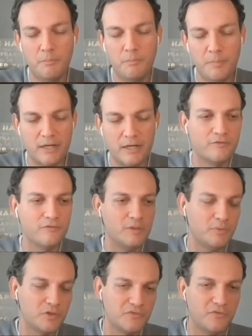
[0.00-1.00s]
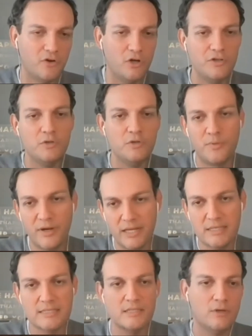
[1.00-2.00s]
part of the portfolio, new
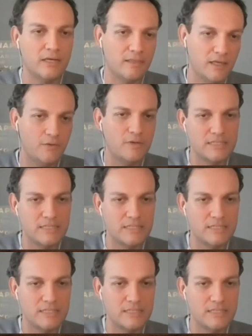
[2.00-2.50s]
brands, new categories